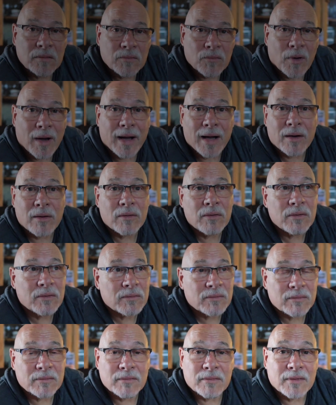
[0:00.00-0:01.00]
Wow,
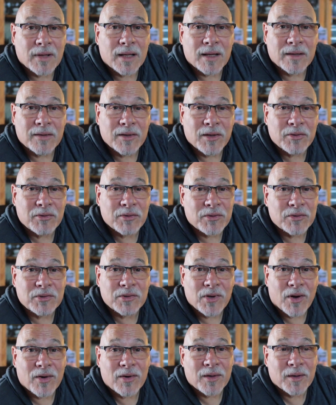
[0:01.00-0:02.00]
that initial
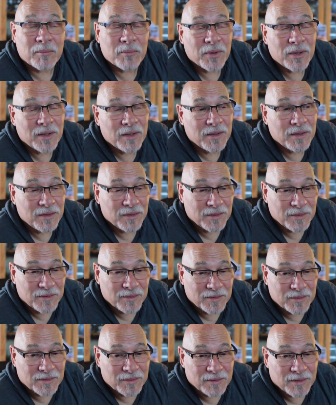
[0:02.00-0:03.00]
startup
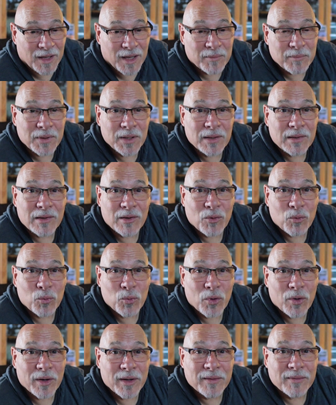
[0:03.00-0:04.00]
had me a little
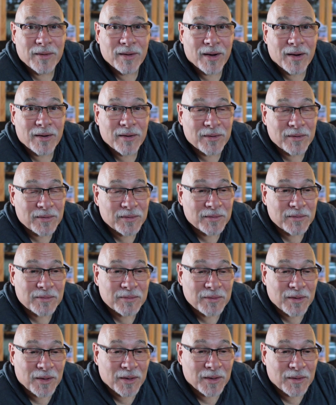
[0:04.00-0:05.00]
worried there
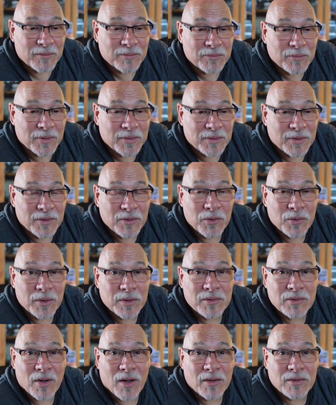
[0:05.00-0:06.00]
with the new
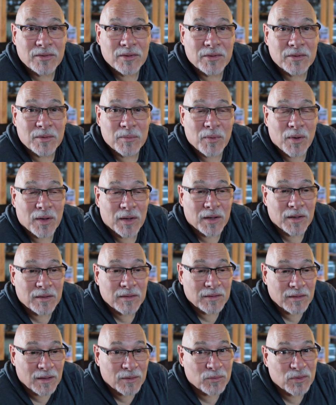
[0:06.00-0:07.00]
exhaust system on it.
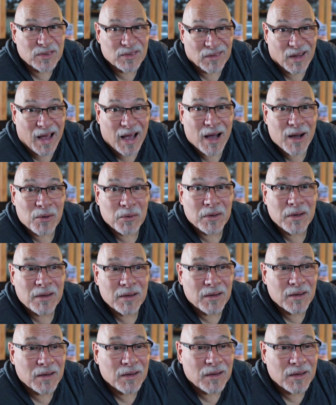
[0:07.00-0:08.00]
It was loud.
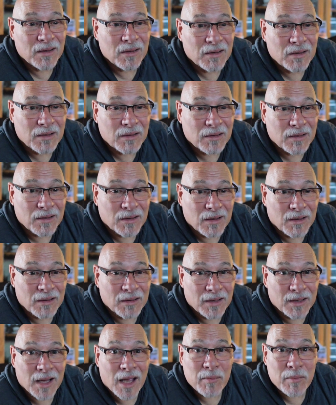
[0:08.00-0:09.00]

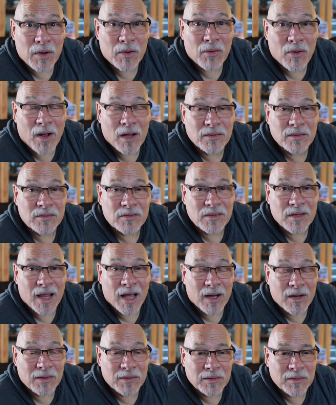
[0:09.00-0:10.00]
It came across as
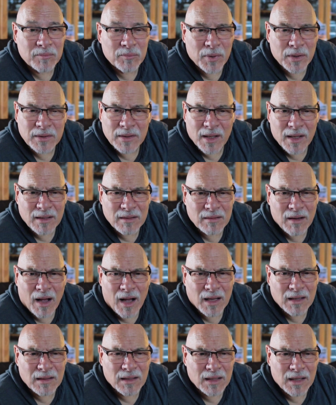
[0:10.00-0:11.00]
loud. But then,
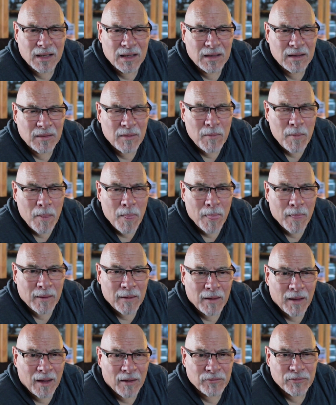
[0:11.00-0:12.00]
oddly,
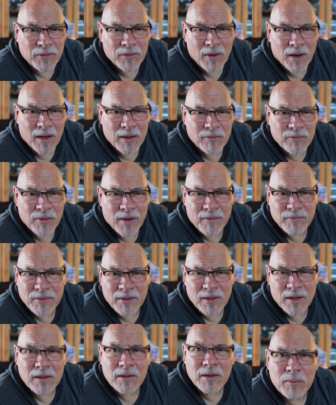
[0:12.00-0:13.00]
after I revved
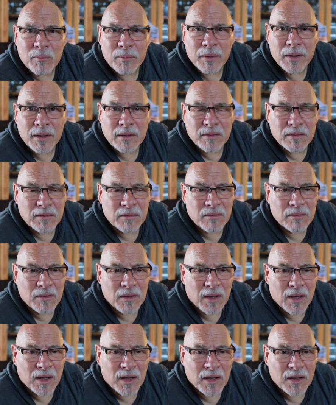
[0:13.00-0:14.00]
it a bit
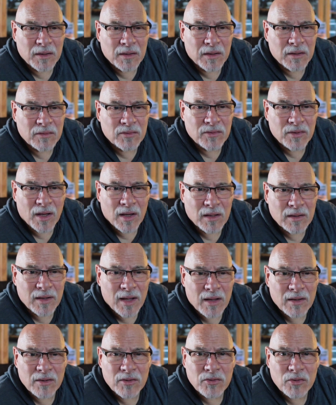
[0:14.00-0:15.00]
and it settled
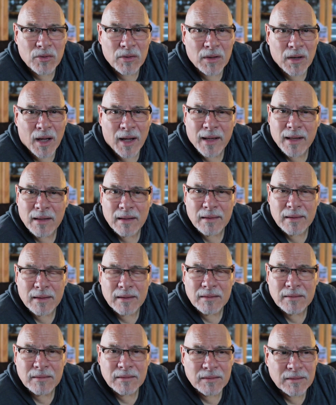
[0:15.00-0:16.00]
down into an idle,
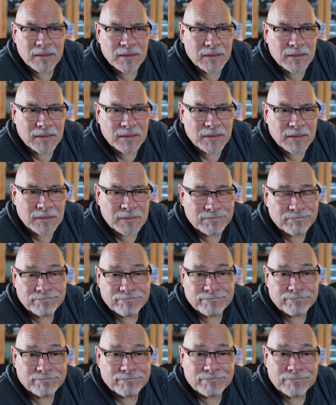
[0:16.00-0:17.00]
it
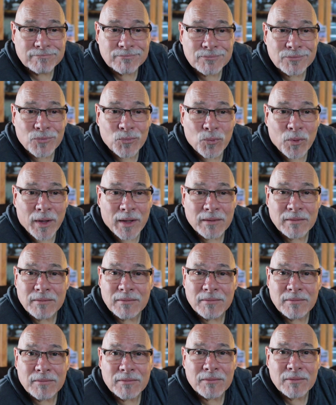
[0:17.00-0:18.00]
went
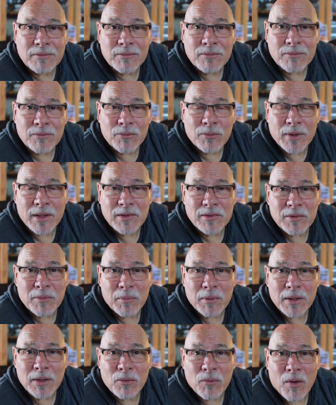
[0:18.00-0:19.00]

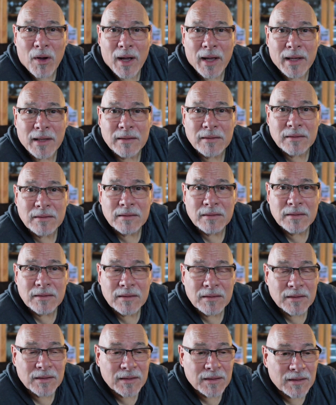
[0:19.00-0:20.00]
reasonably quiet.
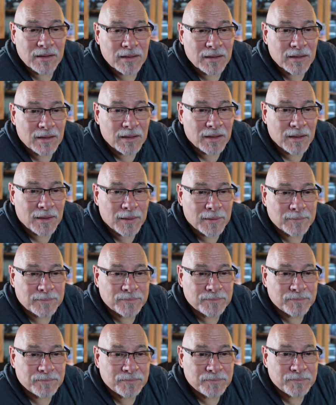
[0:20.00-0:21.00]

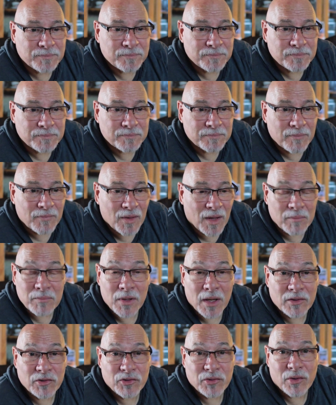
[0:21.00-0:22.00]
I'm
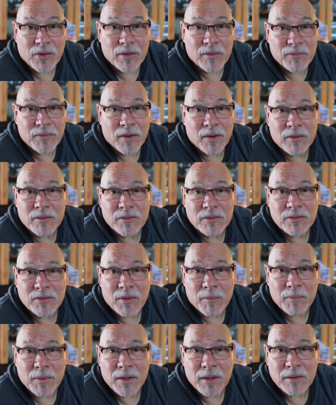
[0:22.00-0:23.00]
not sure if there's
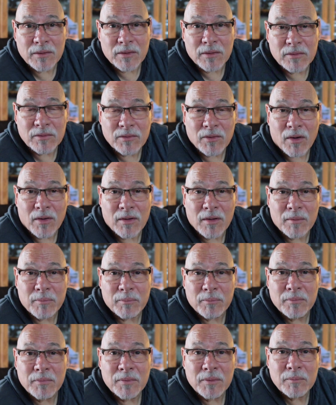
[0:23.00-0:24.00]
something in the
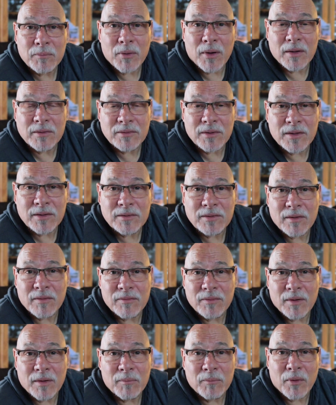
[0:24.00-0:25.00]
startup process
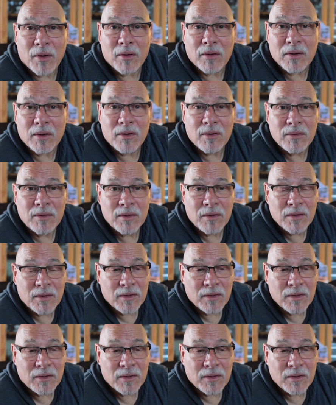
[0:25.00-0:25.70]
of the Bronco.